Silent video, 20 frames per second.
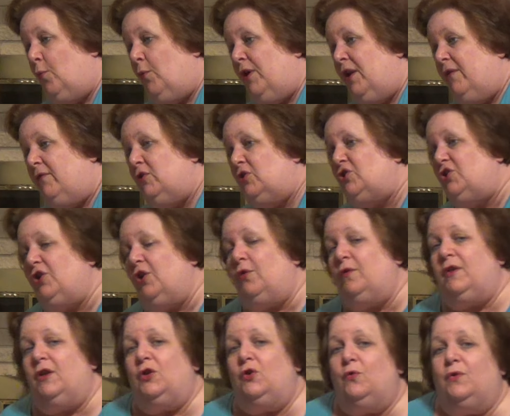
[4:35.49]
whatever chair
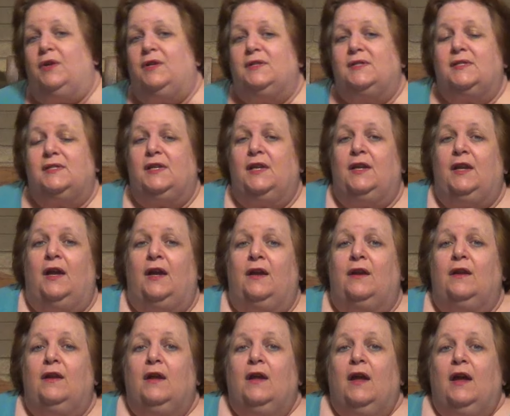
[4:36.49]
that you can sit in.